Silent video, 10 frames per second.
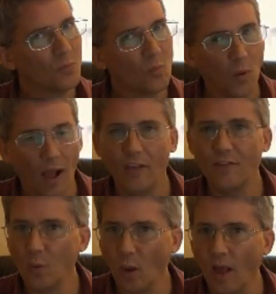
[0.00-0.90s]
Well,
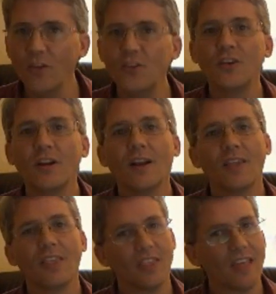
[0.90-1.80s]
if he was,
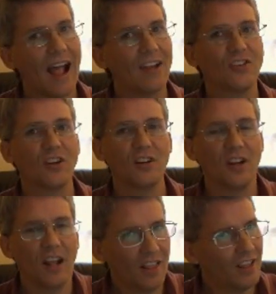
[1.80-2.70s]
that's an
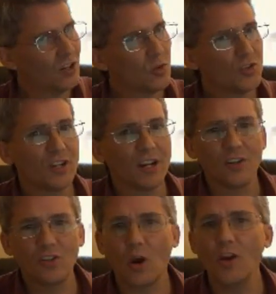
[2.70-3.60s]

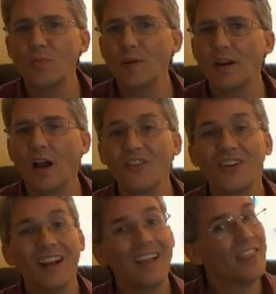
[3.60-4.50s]
interesting choice because
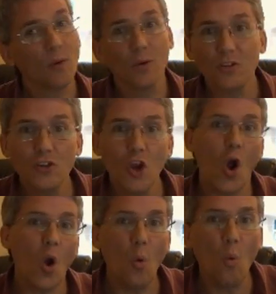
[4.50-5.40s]
there is
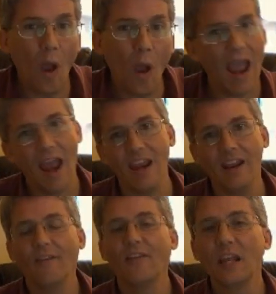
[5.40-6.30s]
no
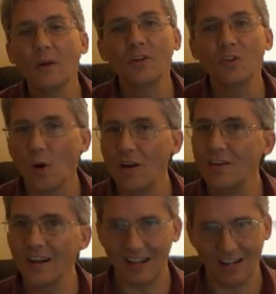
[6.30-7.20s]
way he was going
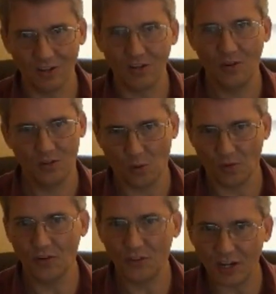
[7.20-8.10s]
to get into the
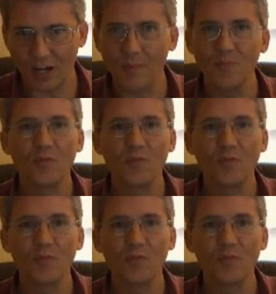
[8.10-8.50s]
North Sea